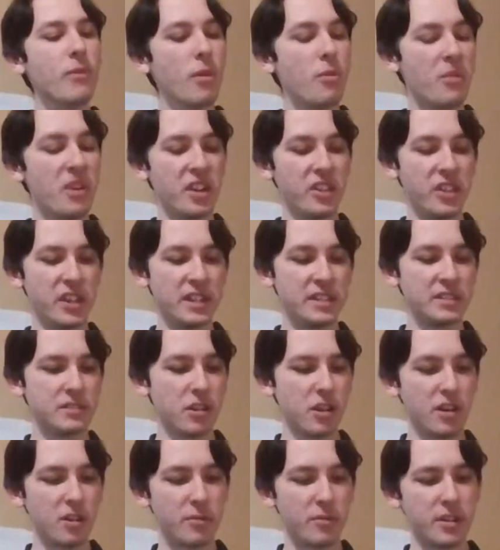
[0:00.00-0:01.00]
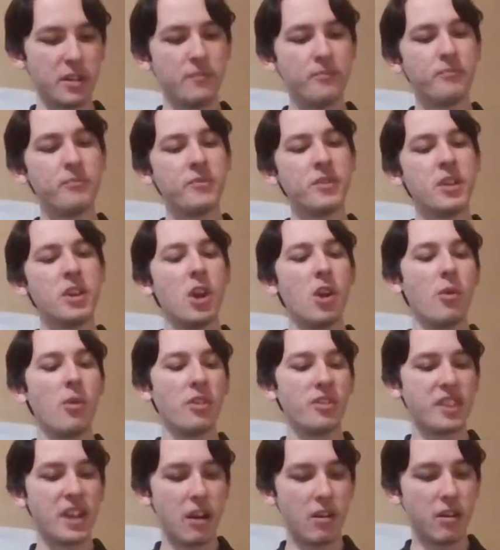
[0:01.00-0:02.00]
with his army
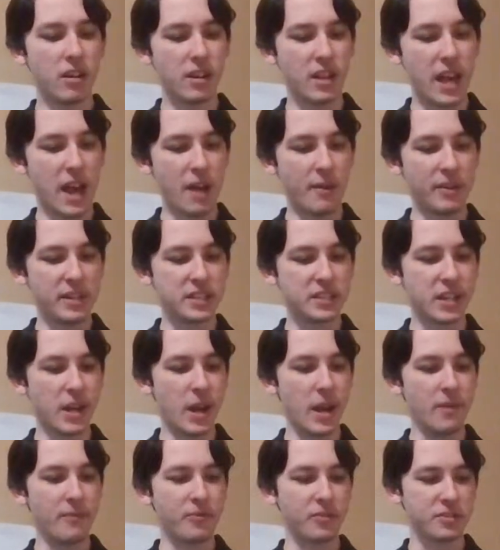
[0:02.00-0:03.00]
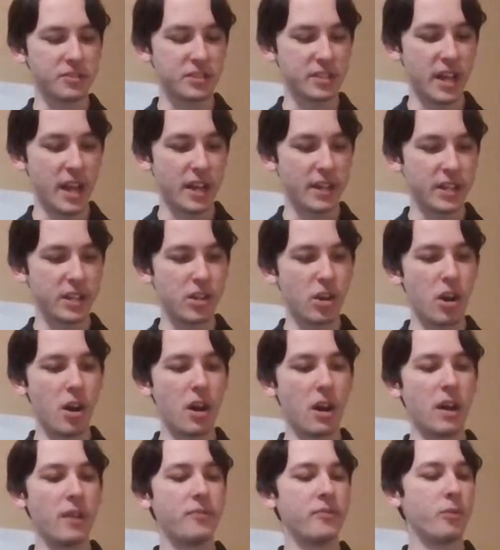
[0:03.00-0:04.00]
without allowing time for slacking
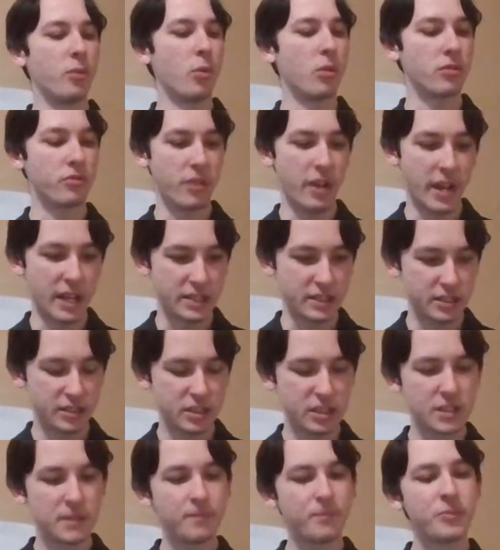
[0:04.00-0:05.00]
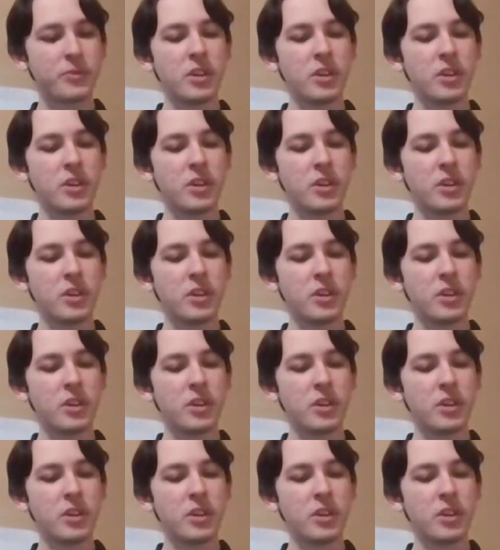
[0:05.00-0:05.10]
off or rest.